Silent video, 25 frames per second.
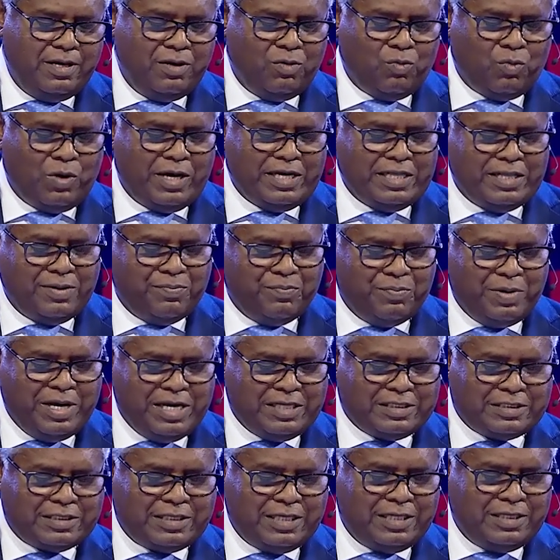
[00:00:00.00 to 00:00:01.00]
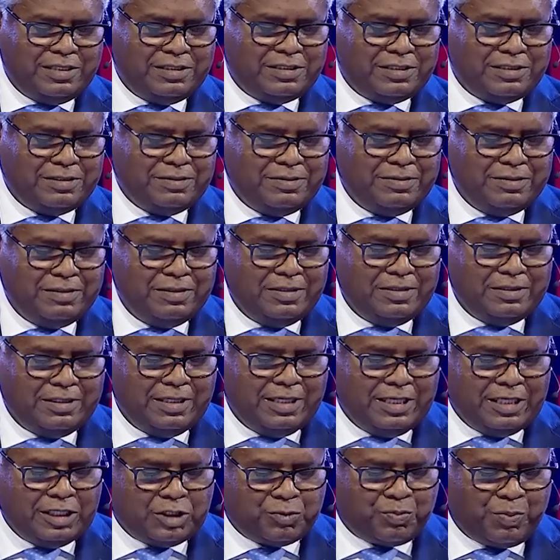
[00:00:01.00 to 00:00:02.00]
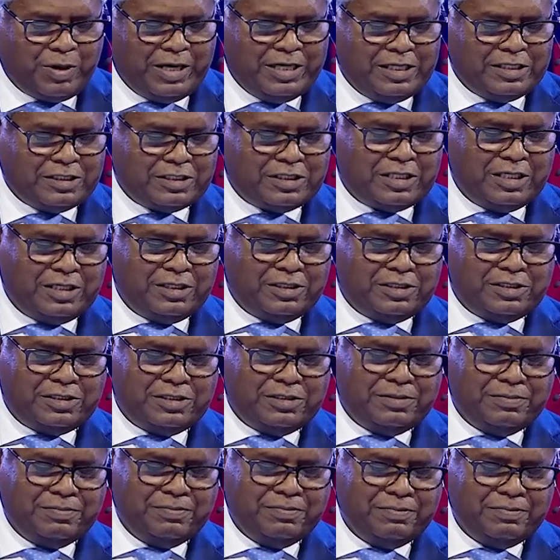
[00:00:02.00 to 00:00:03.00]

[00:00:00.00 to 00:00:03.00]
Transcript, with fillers: Why the base things, the despised things?